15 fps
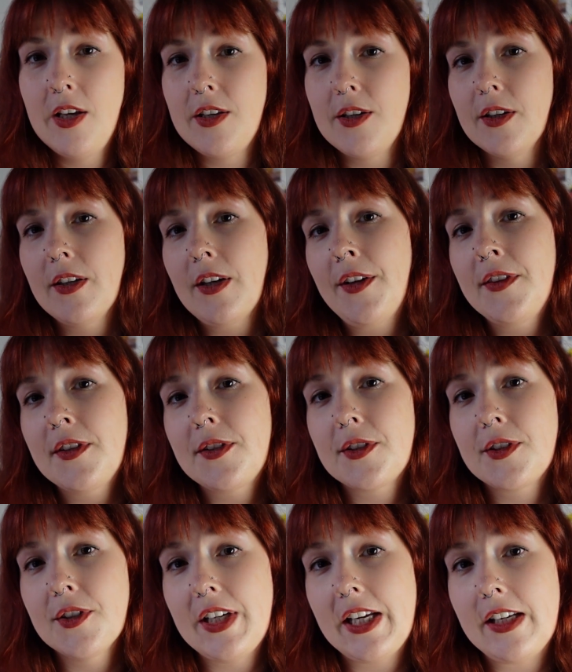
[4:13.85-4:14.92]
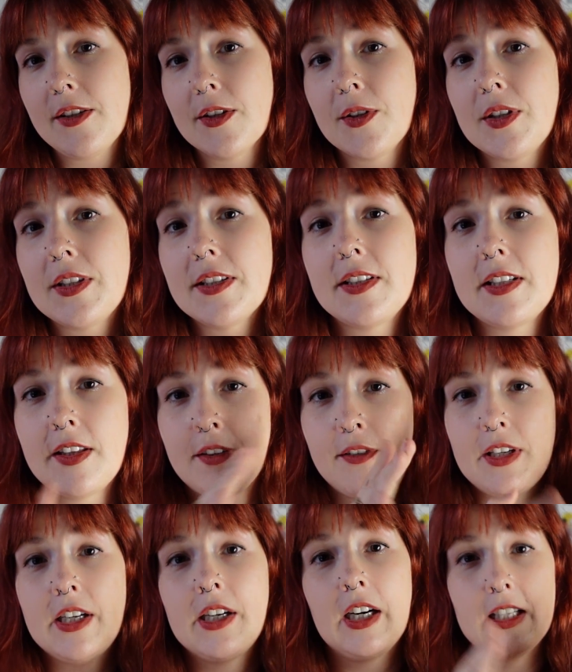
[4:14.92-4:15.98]
You're on the screen, you're going to see
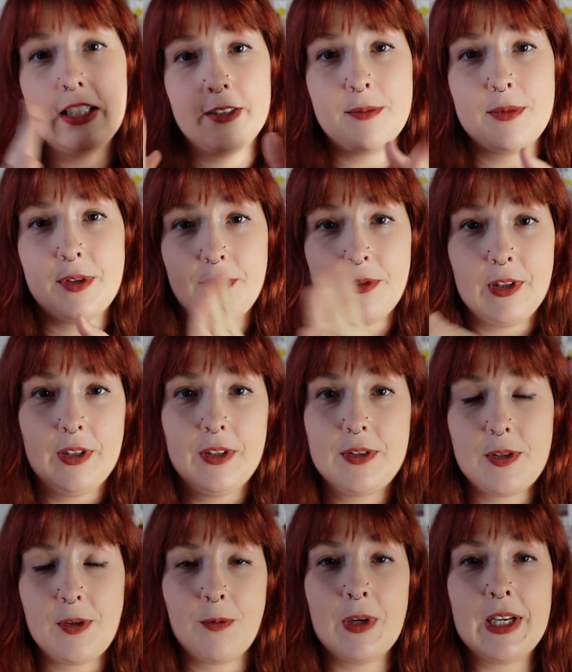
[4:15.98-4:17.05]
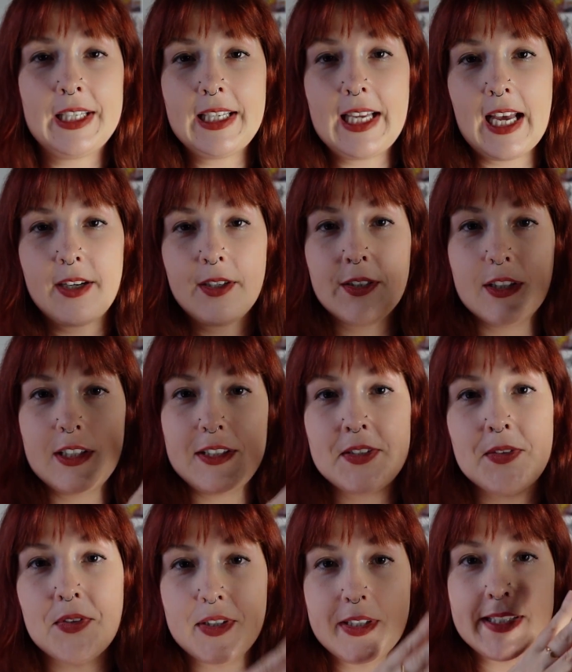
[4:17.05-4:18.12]
3 columns of words. One category
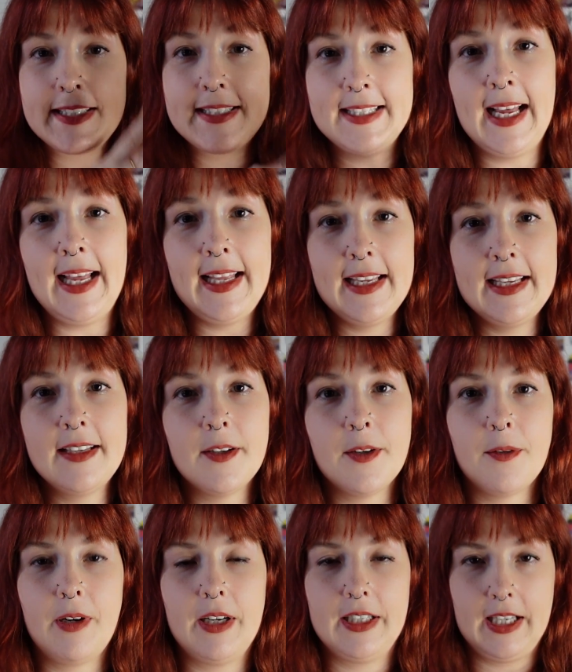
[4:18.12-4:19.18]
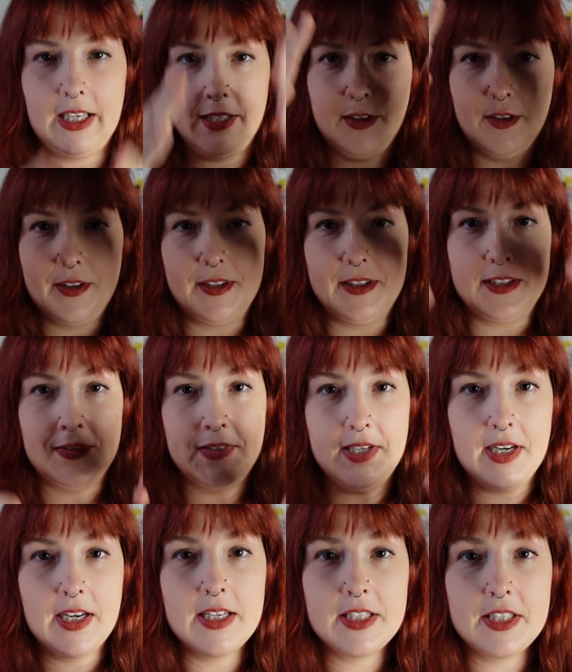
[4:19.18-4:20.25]
is for sa, one category is
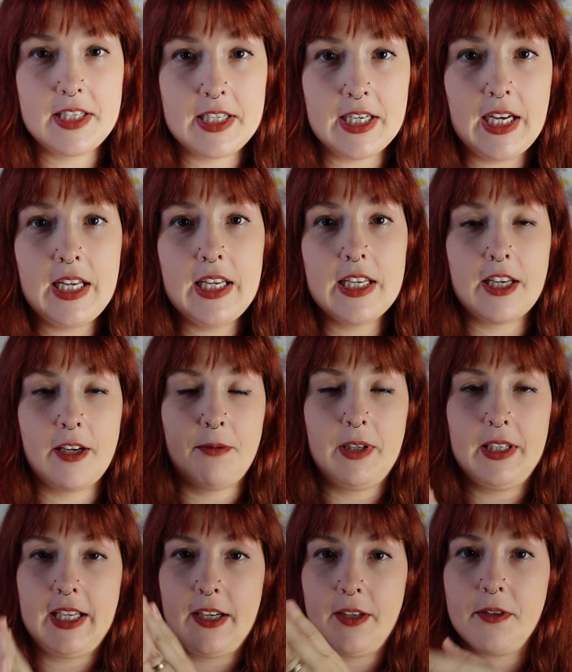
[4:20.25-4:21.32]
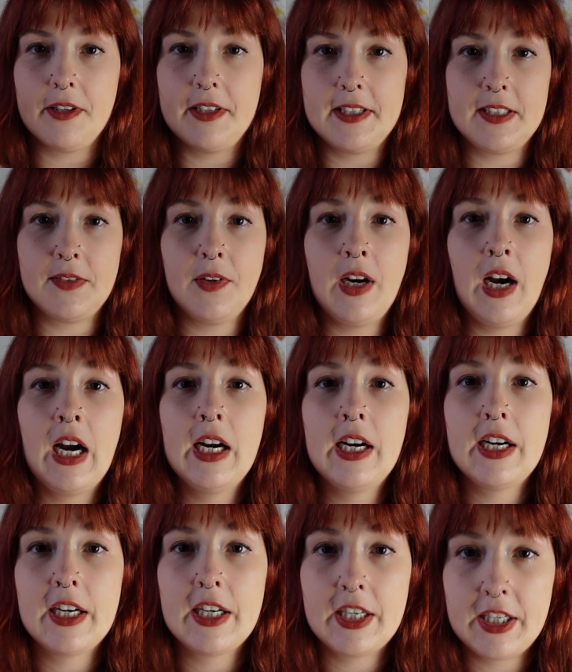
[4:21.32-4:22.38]
for sha, and one category is for
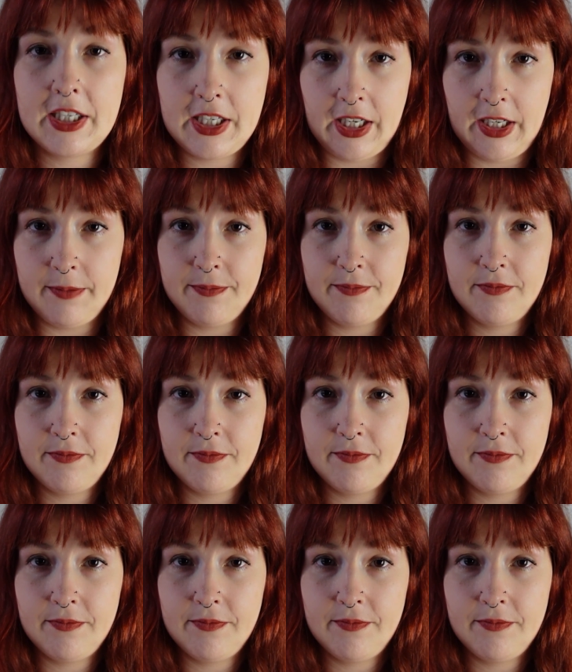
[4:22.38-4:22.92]
sha.